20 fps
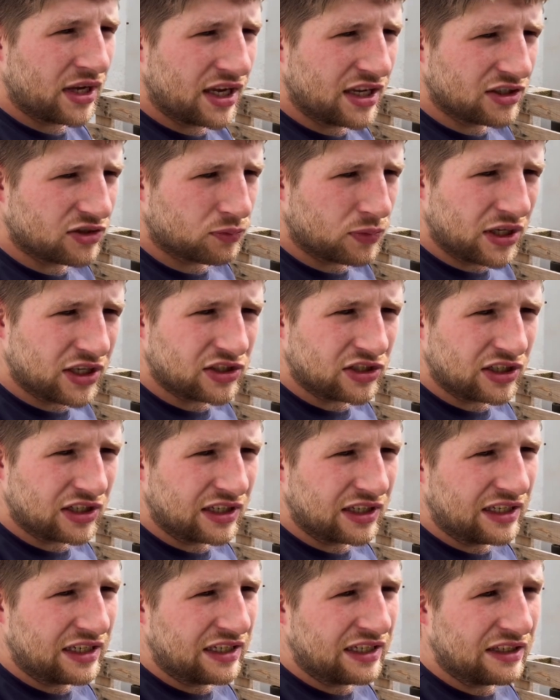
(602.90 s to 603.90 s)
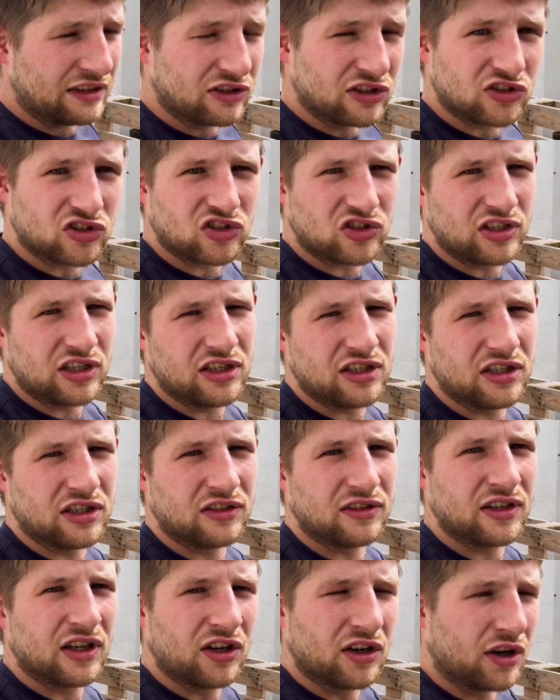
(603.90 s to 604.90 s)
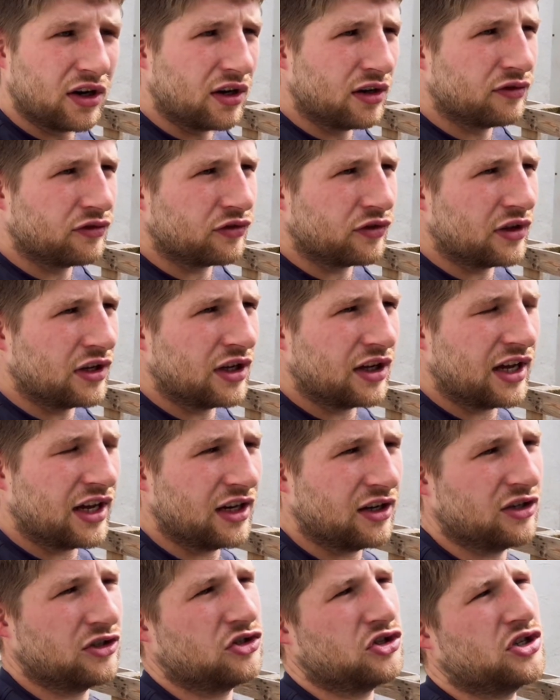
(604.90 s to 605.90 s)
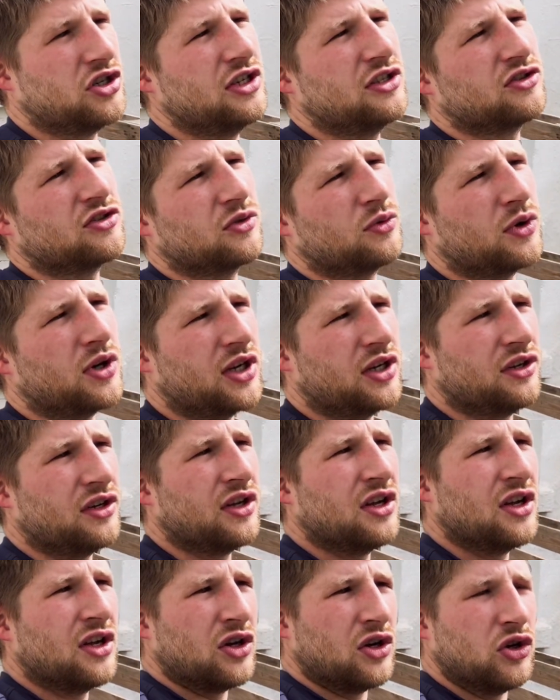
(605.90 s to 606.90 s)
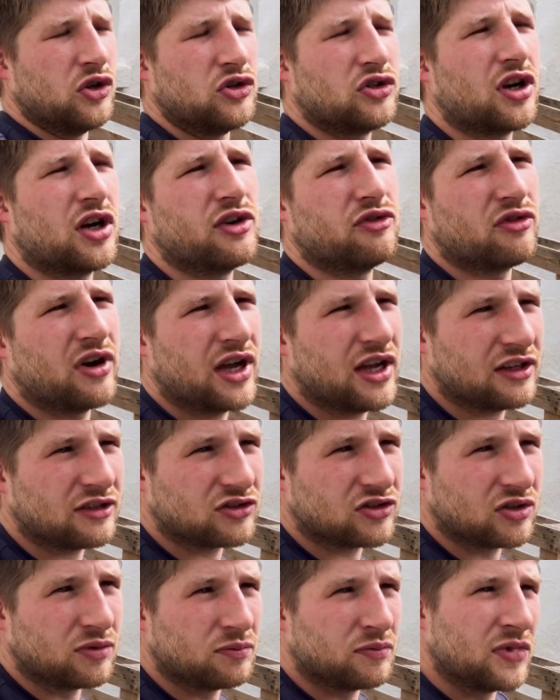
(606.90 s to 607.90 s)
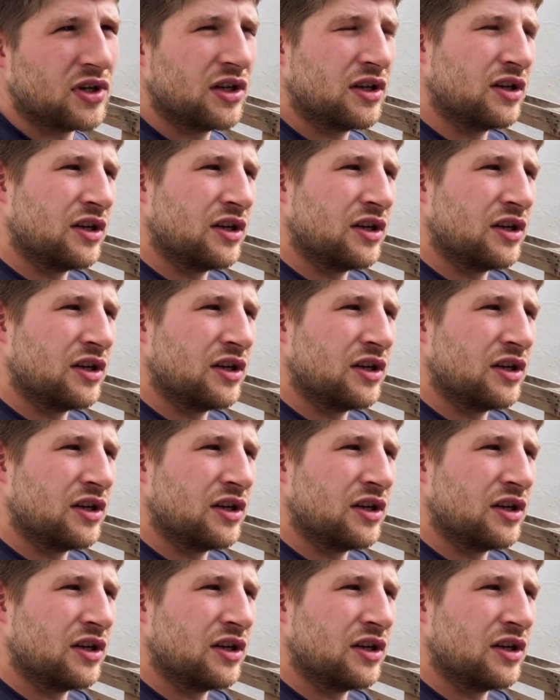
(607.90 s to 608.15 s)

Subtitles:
is basically the steering of the herd. She's the one who directs them.